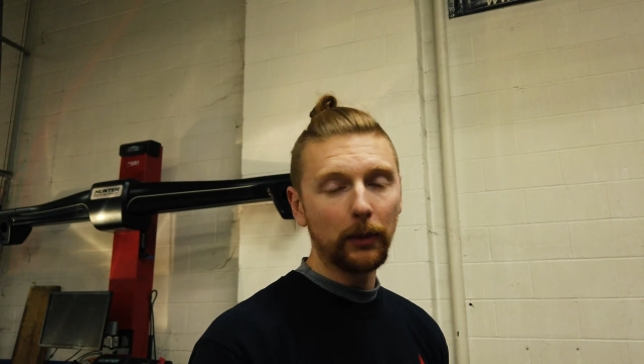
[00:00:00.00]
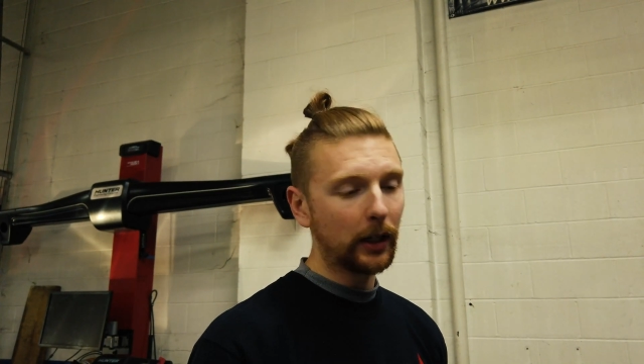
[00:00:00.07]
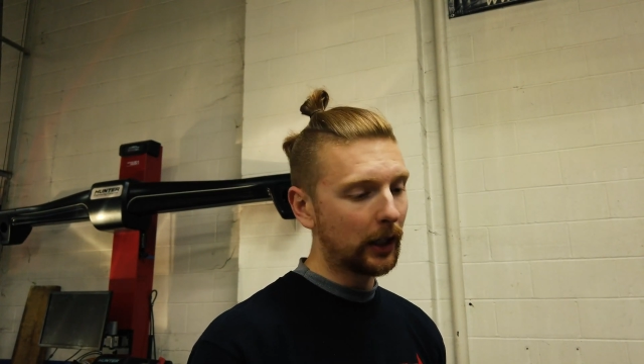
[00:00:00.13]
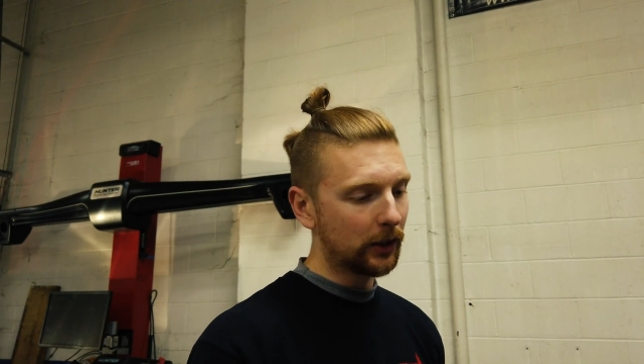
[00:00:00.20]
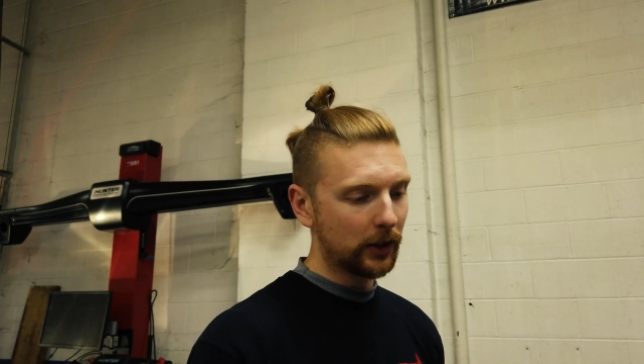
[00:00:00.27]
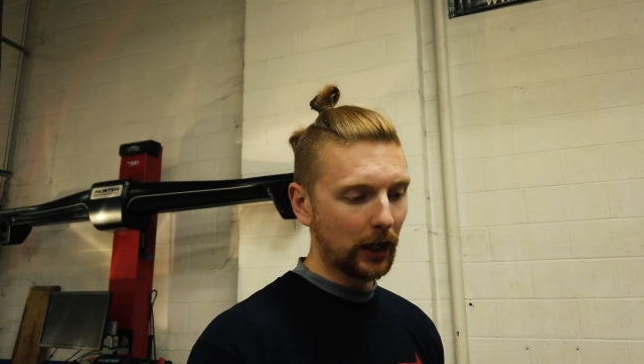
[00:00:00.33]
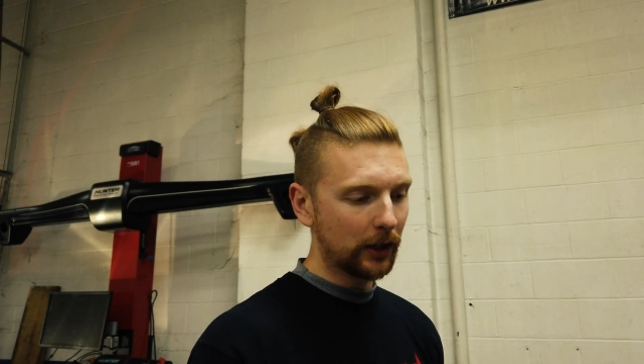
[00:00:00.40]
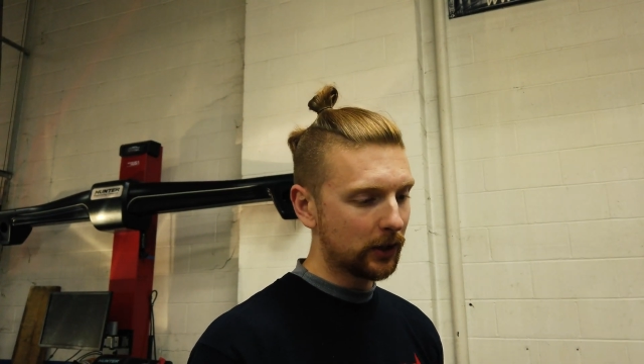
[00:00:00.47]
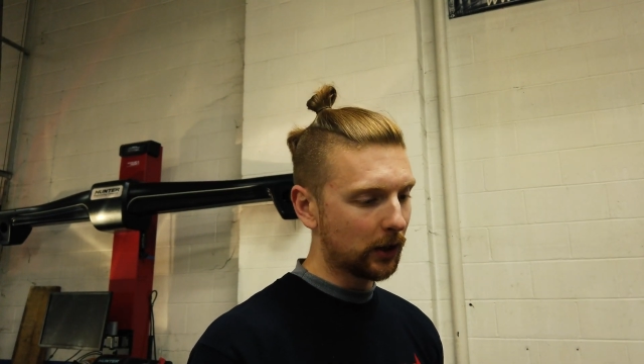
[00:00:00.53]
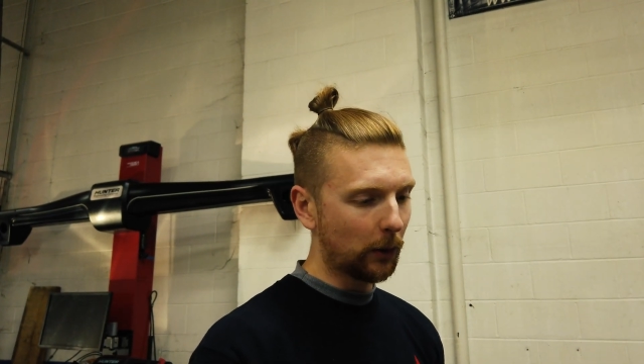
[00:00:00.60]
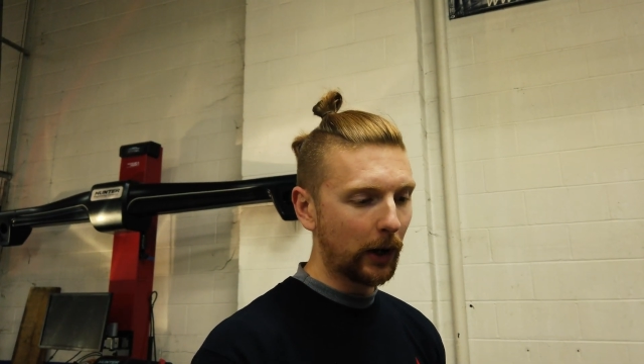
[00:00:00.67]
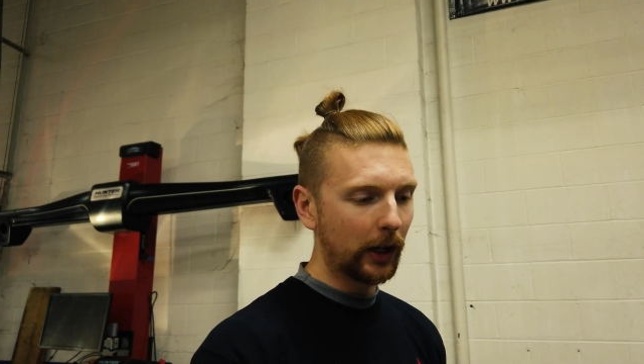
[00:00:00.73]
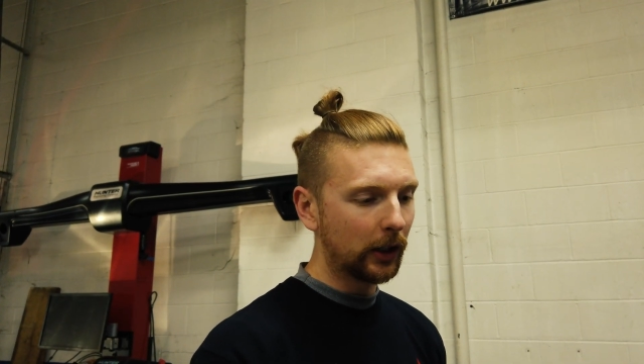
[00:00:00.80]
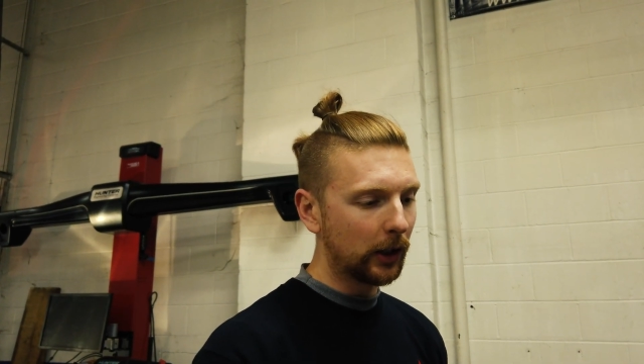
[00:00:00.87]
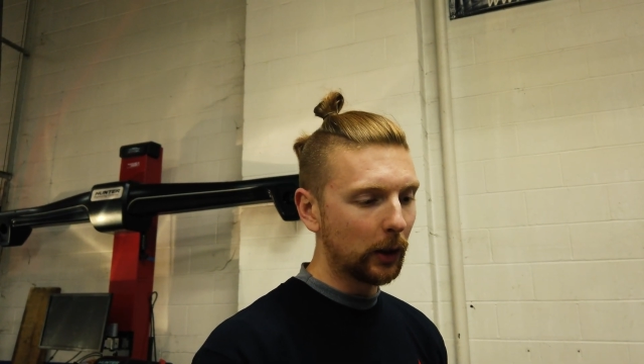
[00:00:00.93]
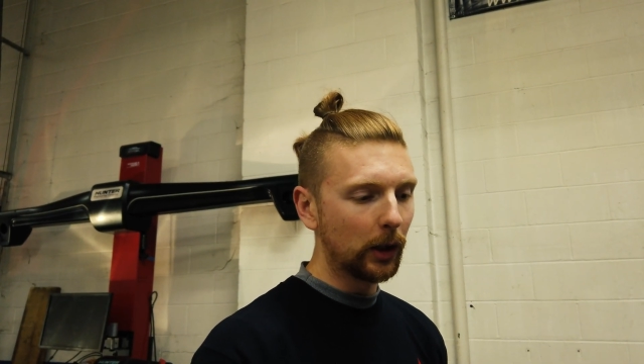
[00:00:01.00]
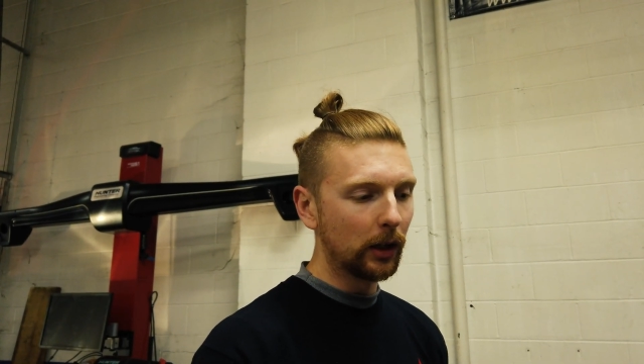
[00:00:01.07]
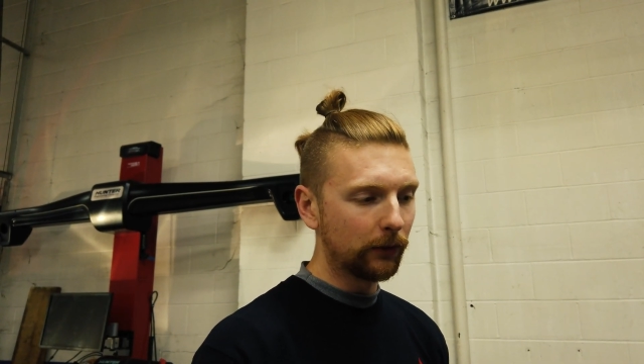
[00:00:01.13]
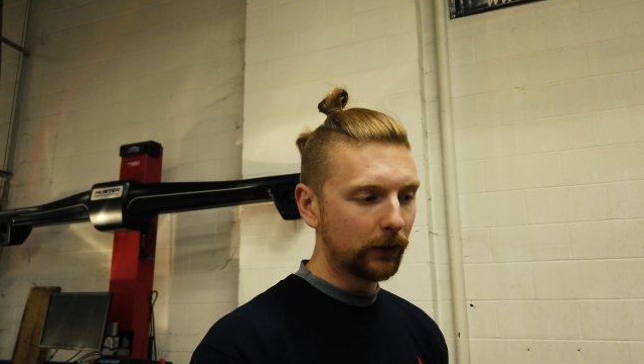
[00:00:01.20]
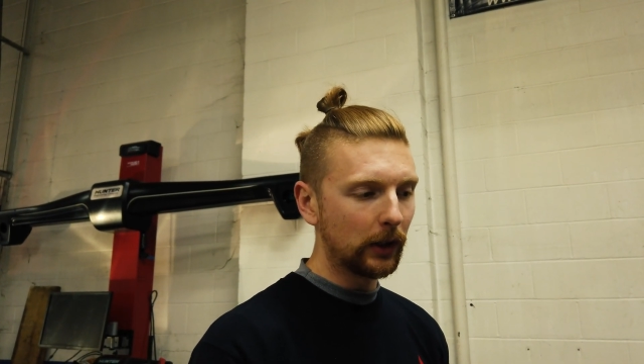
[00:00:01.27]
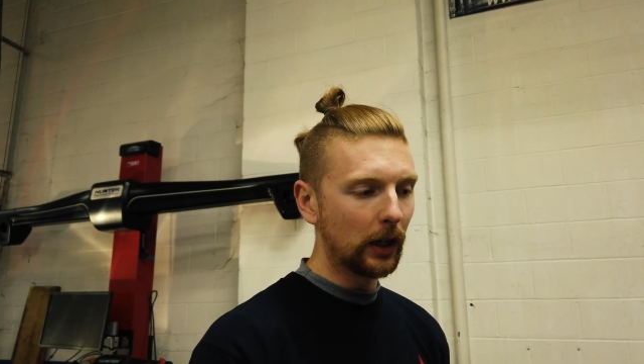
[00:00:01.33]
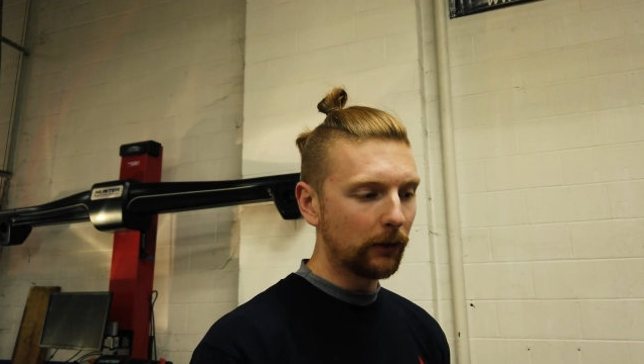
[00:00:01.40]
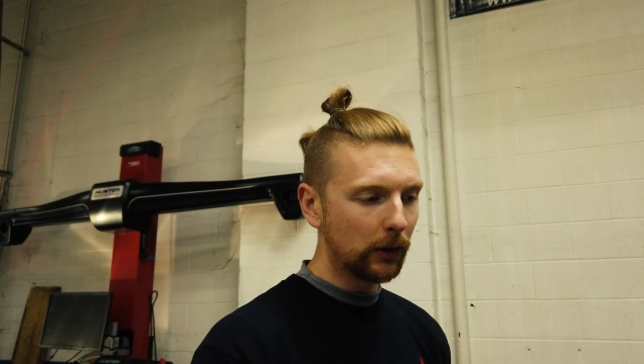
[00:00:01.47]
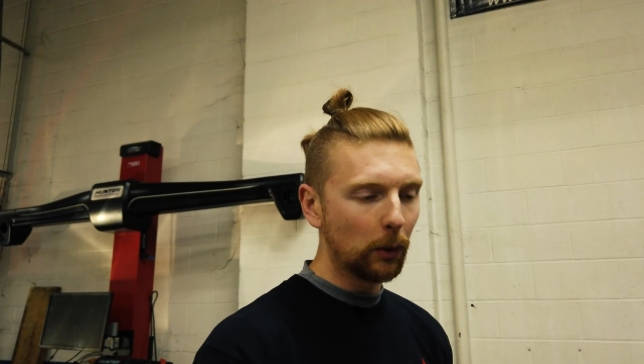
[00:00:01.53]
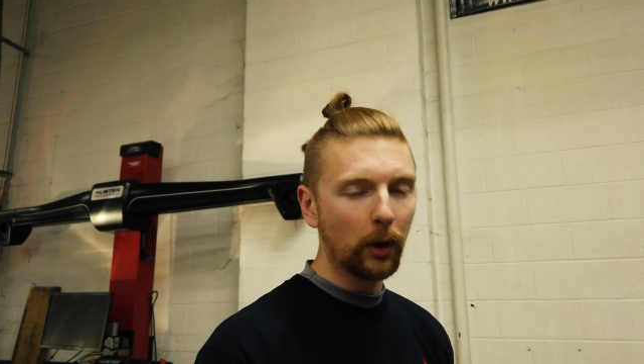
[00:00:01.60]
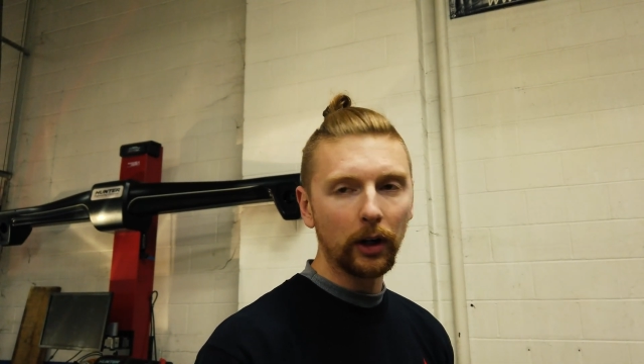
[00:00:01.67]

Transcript: but it's the way to do it if you